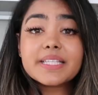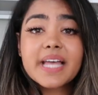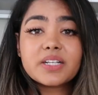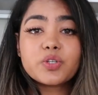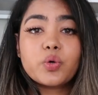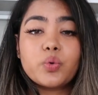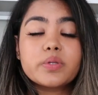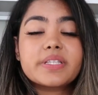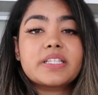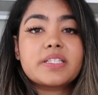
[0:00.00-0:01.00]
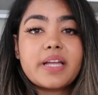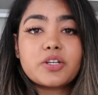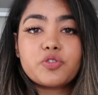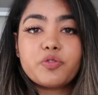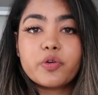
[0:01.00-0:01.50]
the candle cools, it's
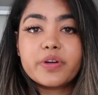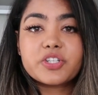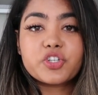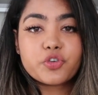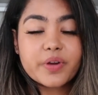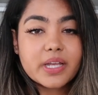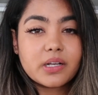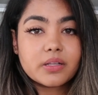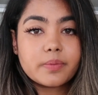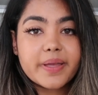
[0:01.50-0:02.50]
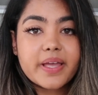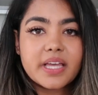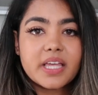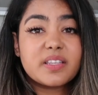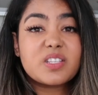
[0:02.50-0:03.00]
natural for it to shrink a little bit.
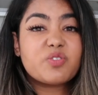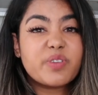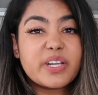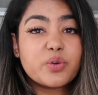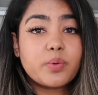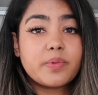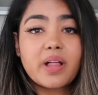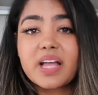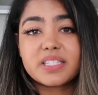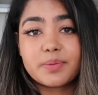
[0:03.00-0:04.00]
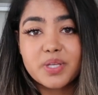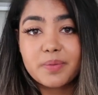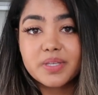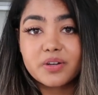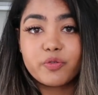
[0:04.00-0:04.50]
This is really normal and
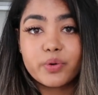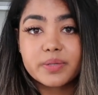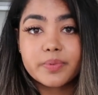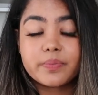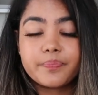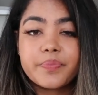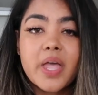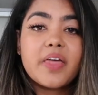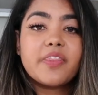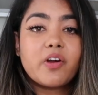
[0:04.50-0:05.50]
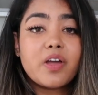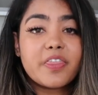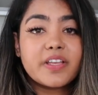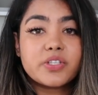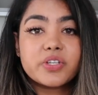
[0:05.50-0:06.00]
sometimes unavoidable. There are
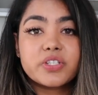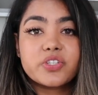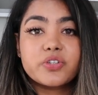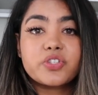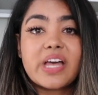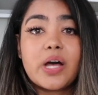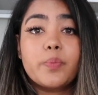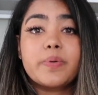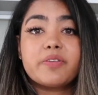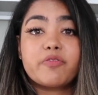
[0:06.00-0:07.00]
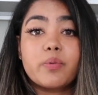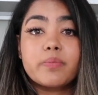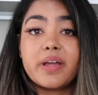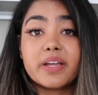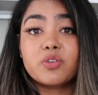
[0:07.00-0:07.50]
things you can do to help it
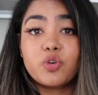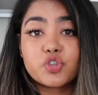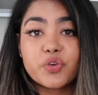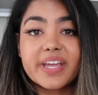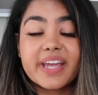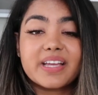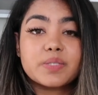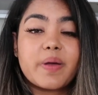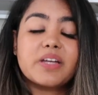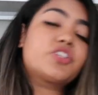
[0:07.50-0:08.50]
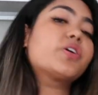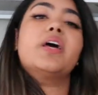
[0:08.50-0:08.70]
from not shrinking as much.